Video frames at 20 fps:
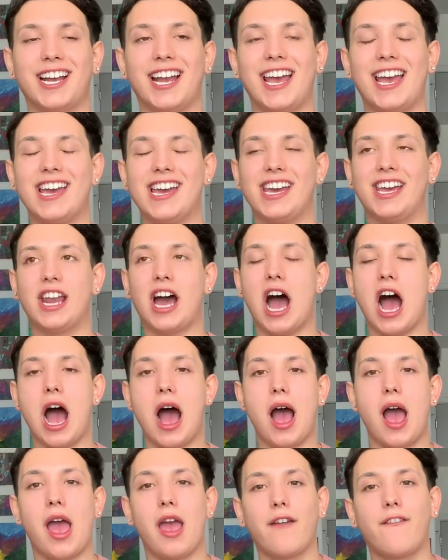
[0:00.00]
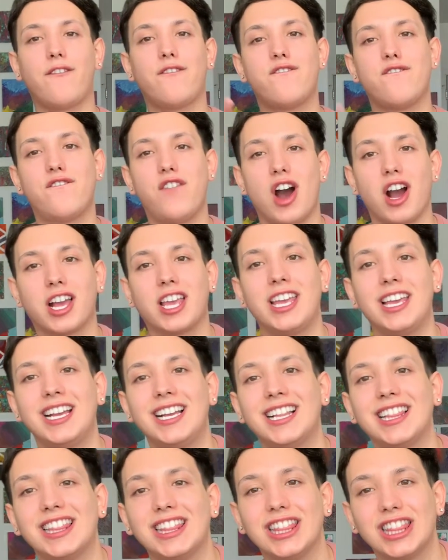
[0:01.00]
and I
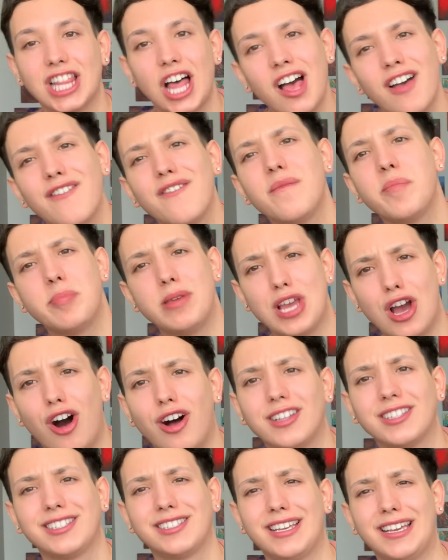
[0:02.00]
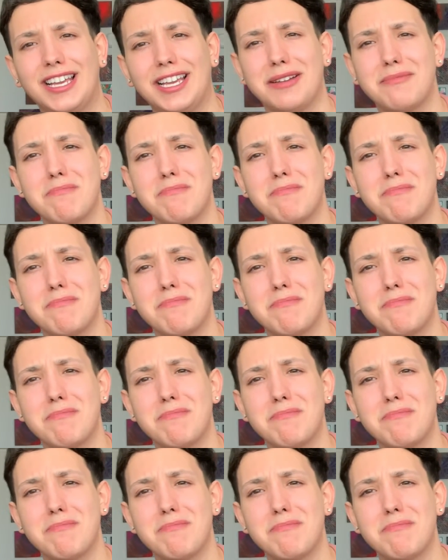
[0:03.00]
fucking love Beyonce,